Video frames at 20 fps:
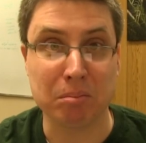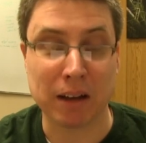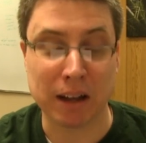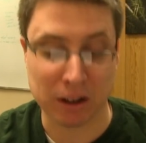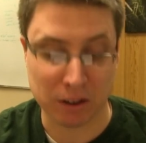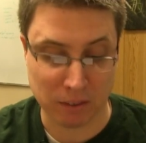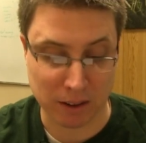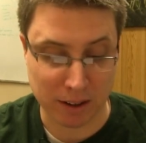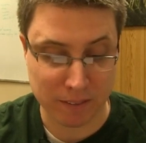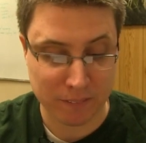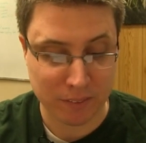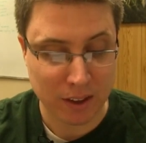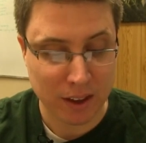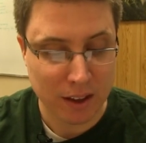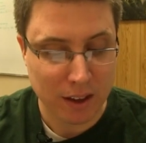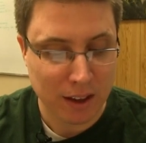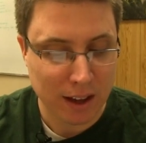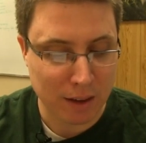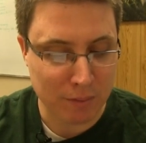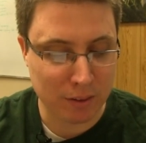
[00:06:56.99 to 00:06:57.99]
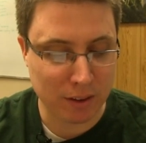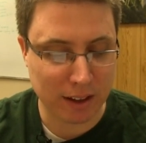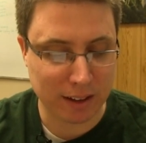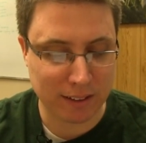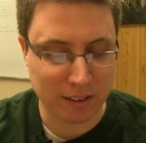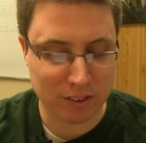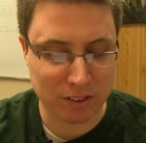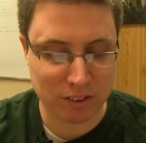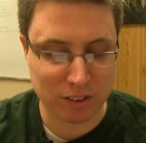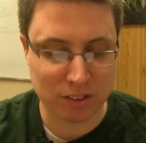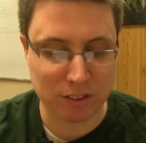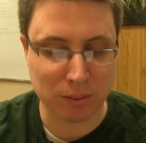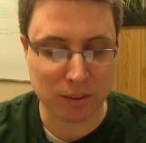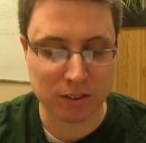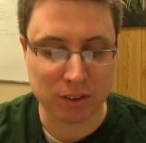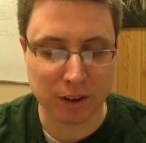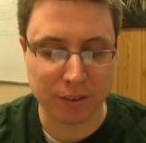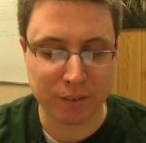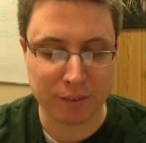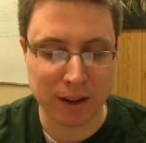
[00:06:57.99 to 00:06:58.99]
I agree. I feel like this is just a
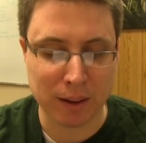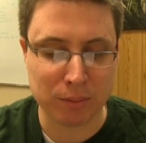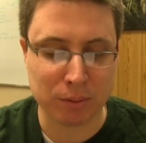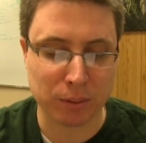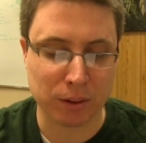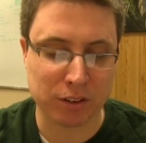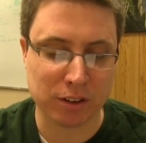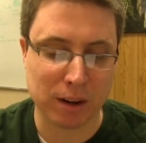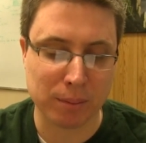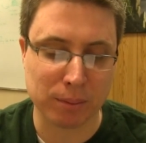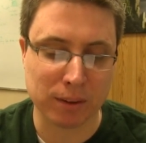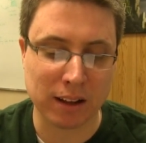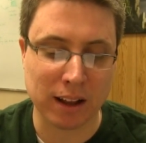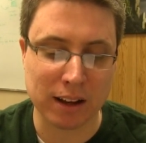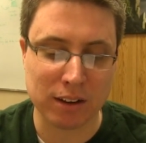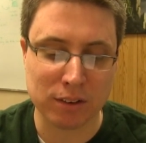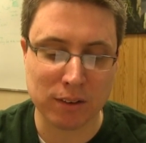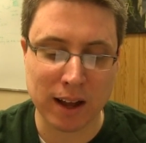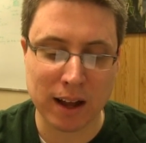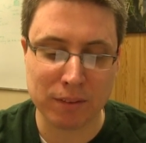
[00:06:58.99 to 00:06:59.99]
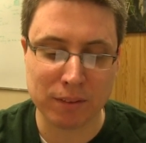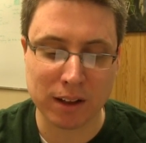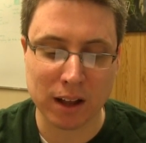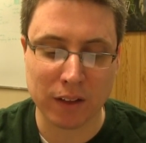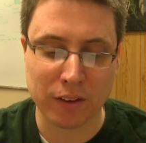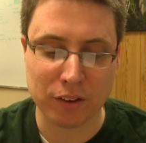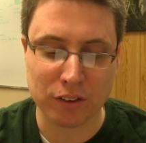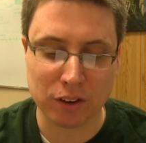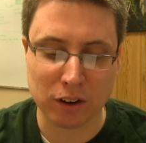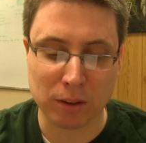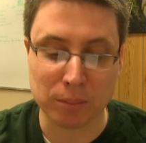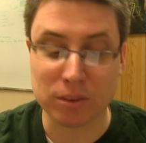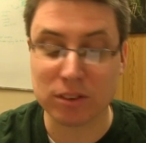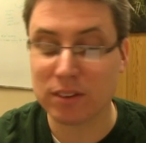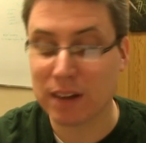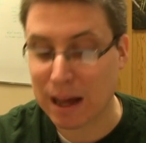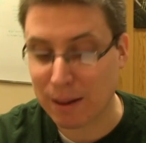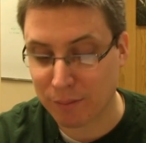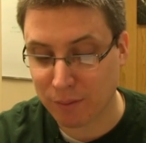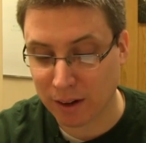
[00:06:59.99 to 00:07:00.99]
result of Games Workshop relying too heavily on the term
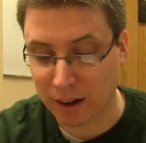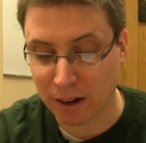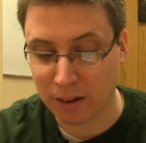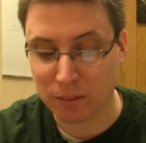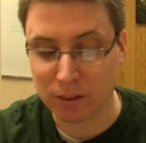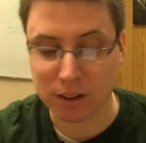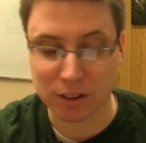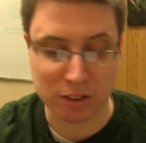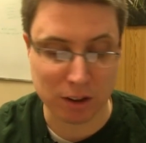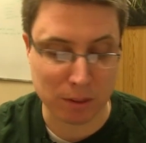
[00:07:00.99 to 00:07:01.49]
snapfire when